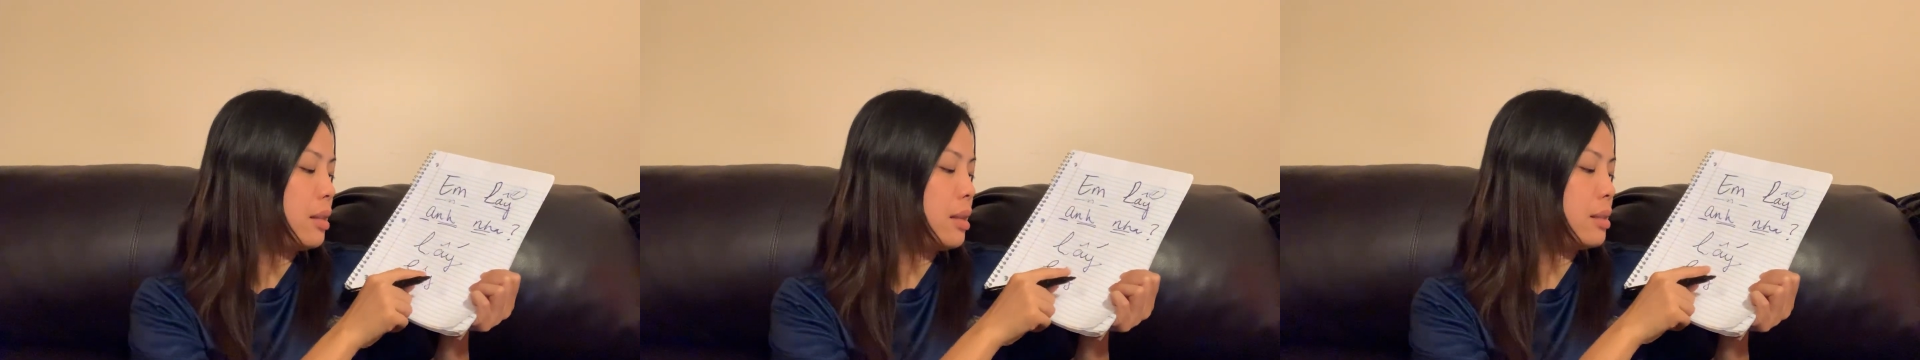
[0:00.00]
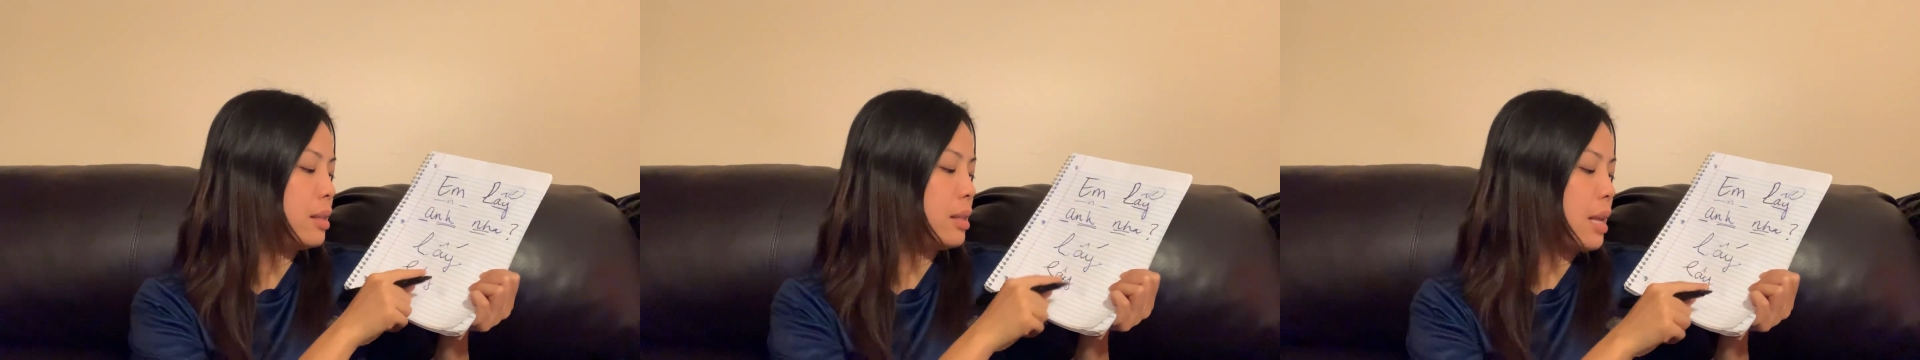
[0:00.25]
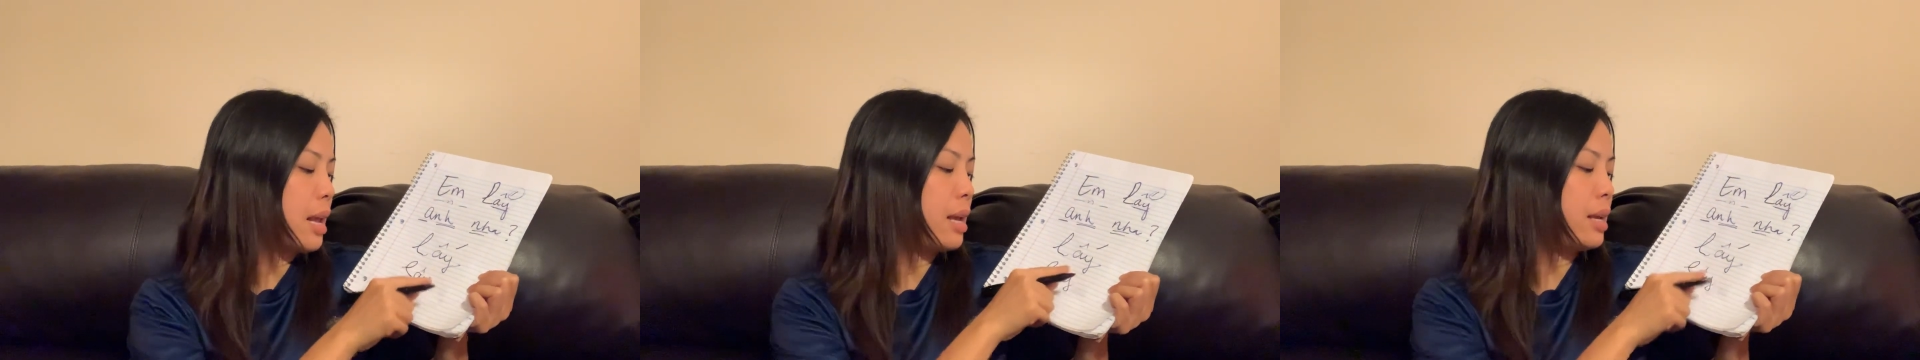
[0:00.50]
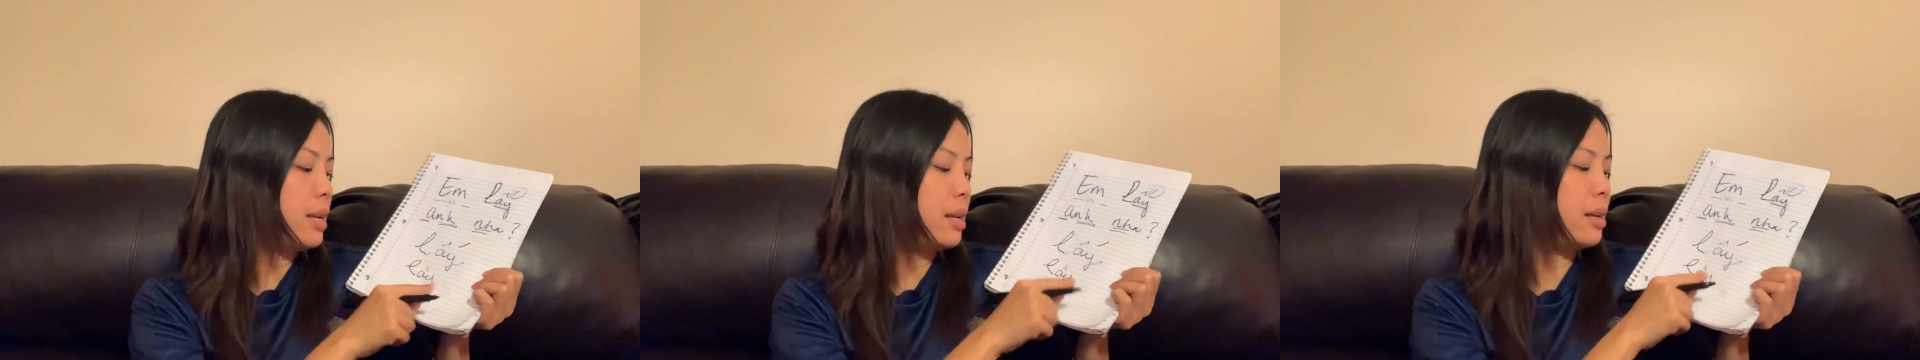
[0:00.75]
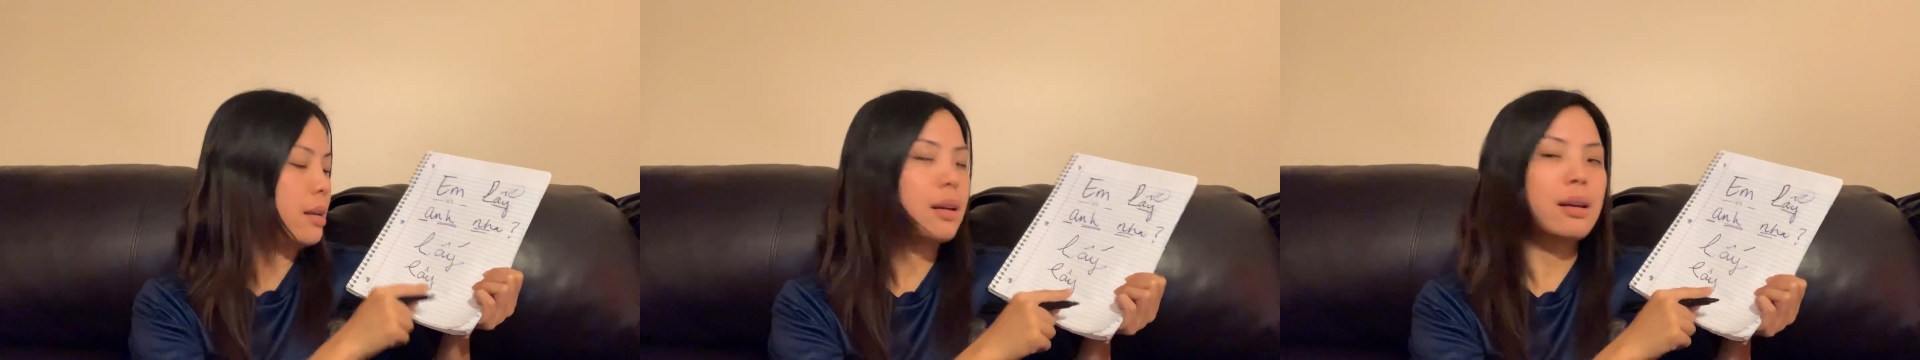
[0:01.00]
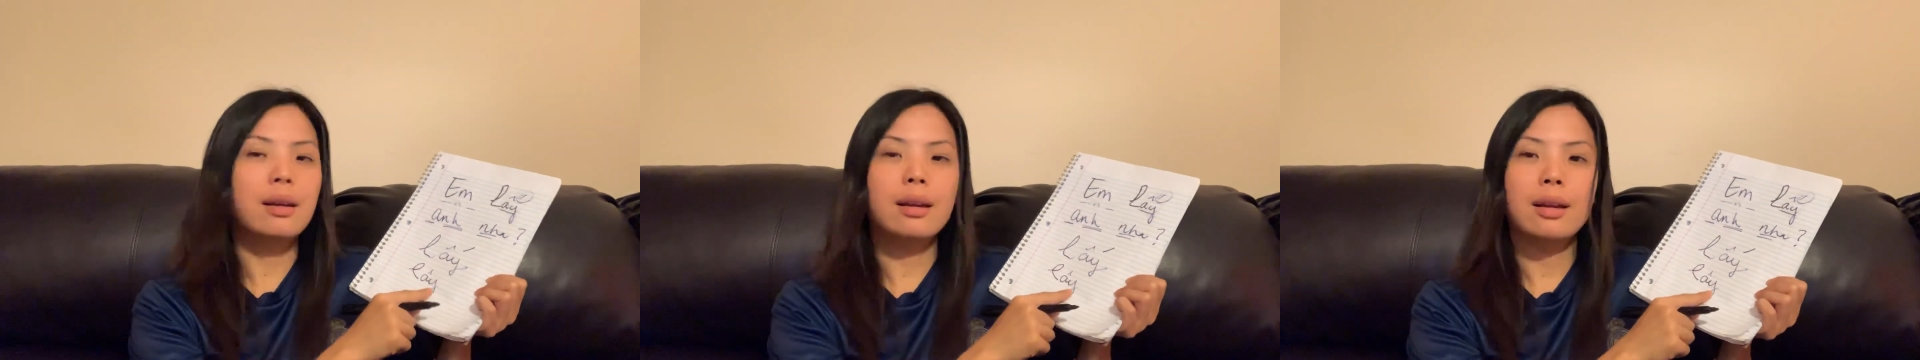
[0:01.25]
This is A.
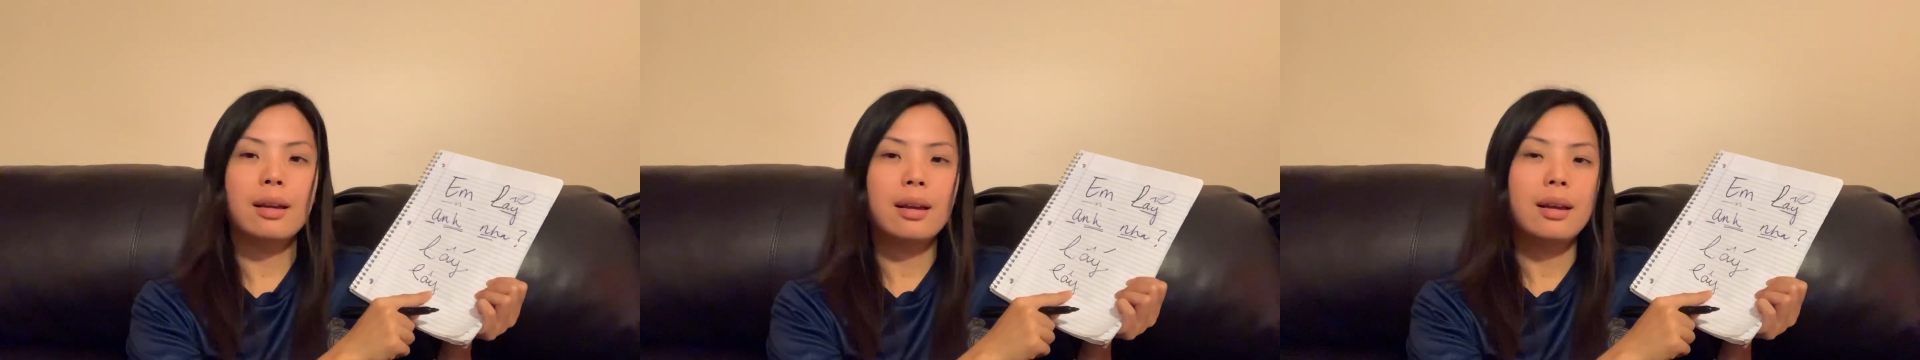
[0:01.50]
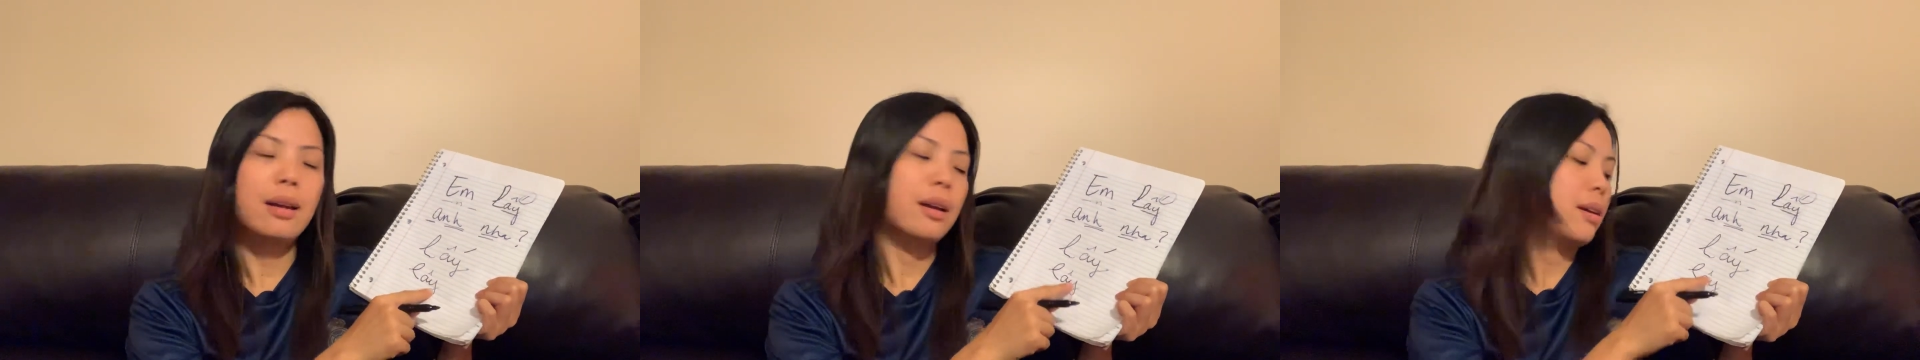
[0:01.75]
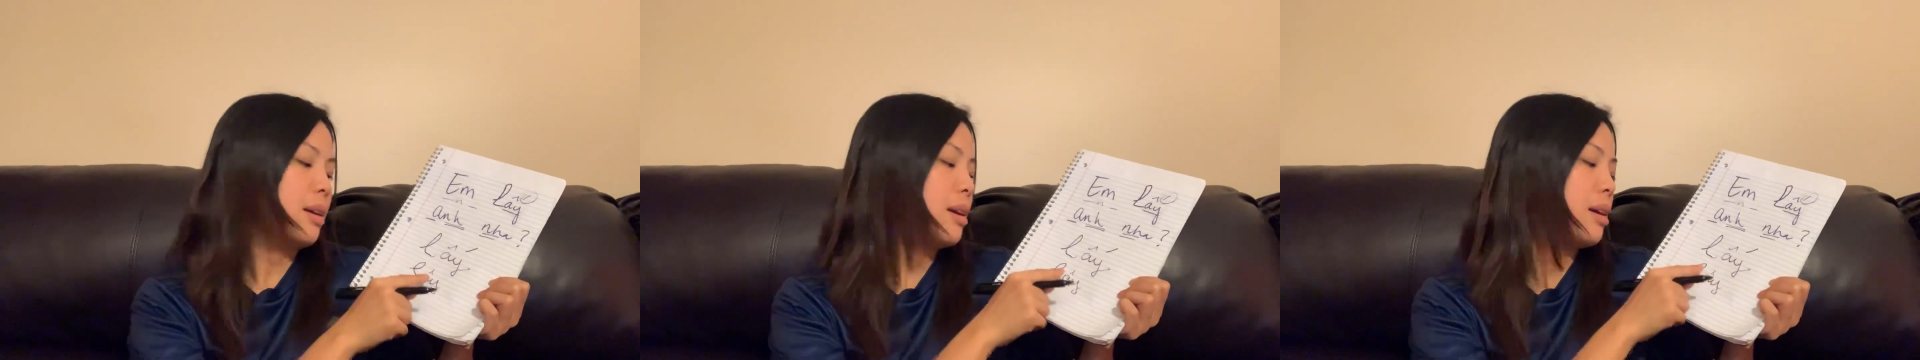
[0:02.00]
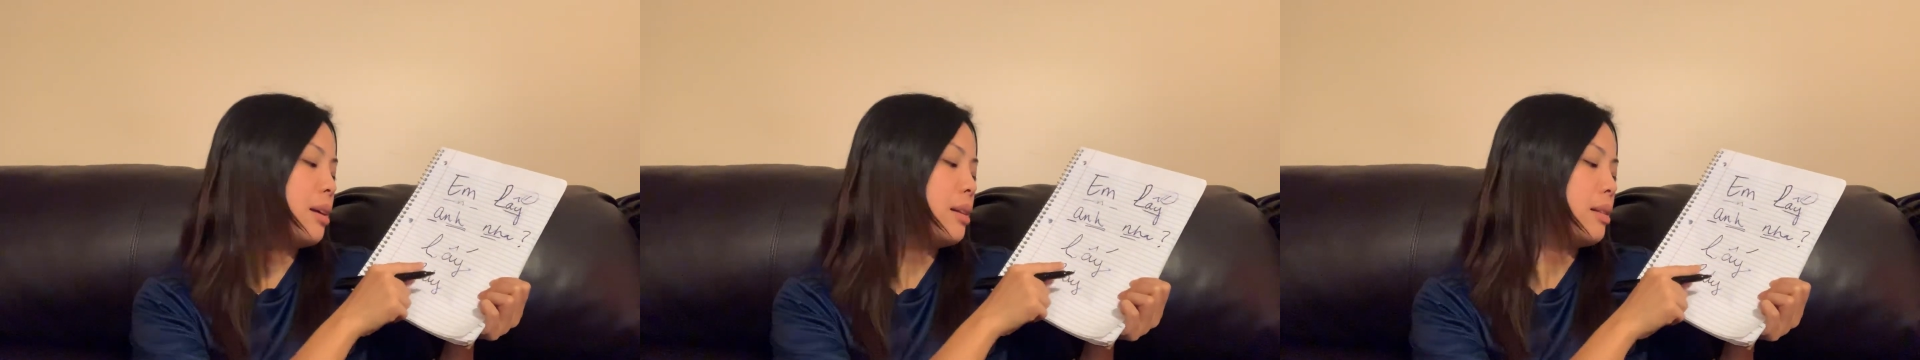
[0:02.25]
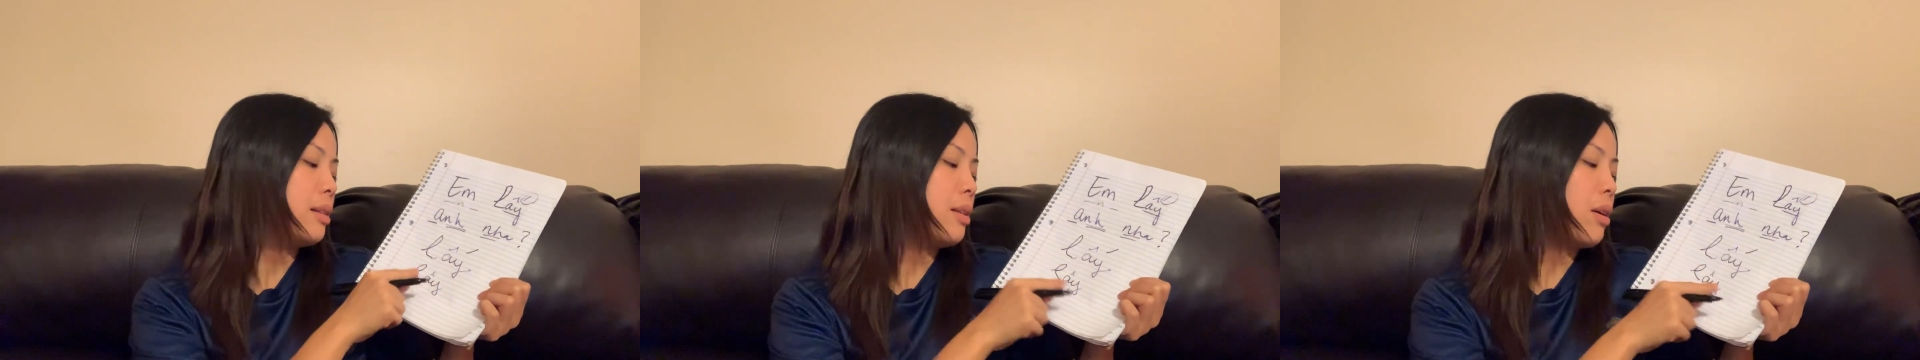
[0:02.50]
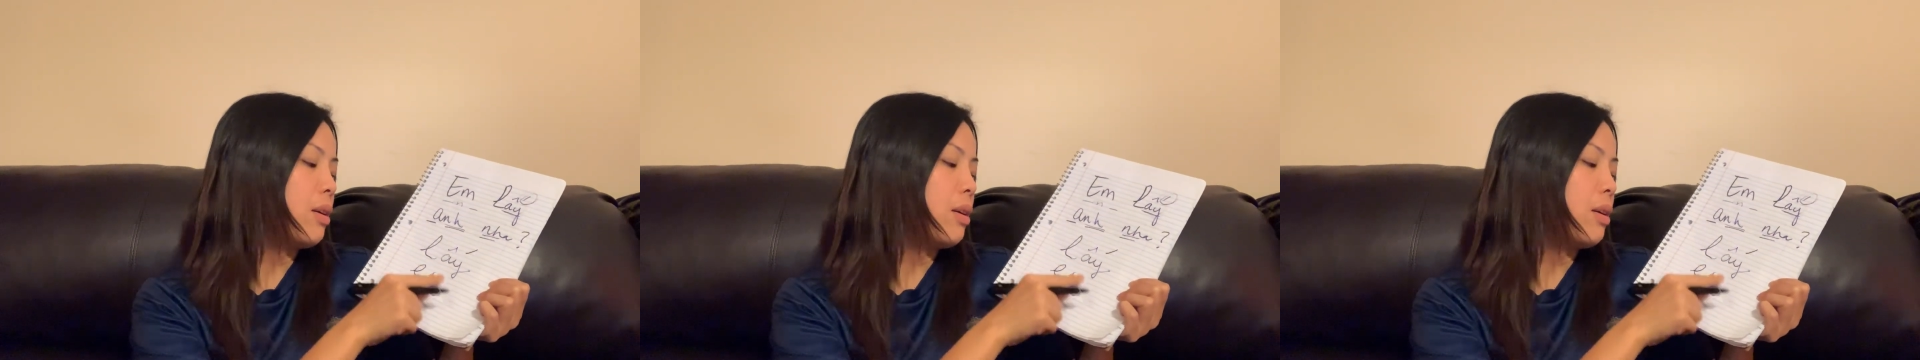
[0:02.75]
And